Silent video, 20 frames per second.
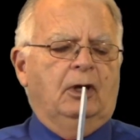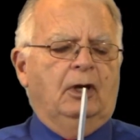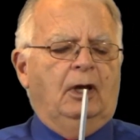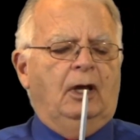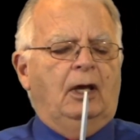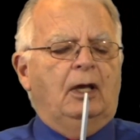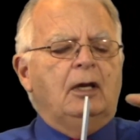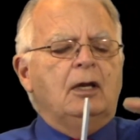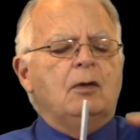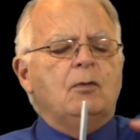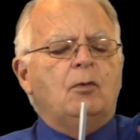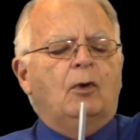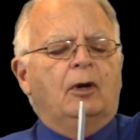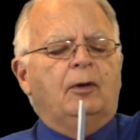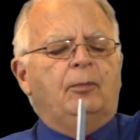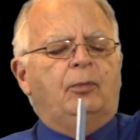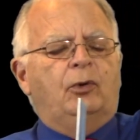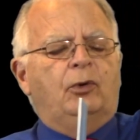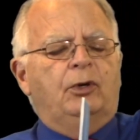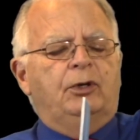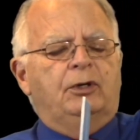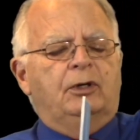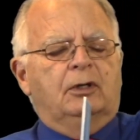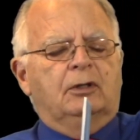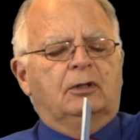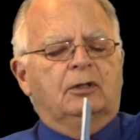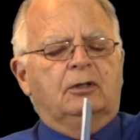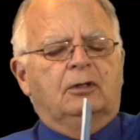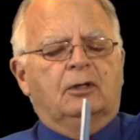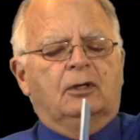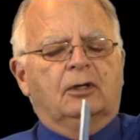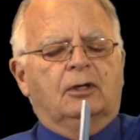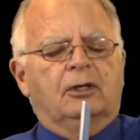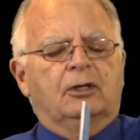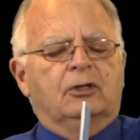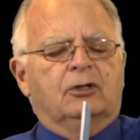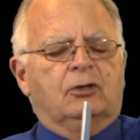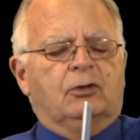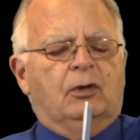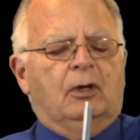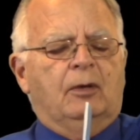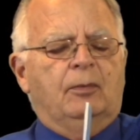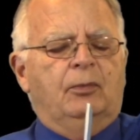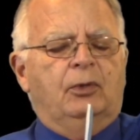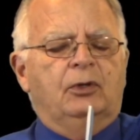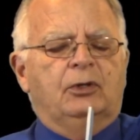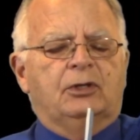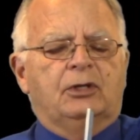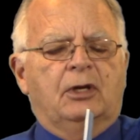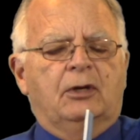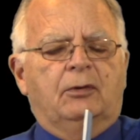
Any one point on the target screen puts out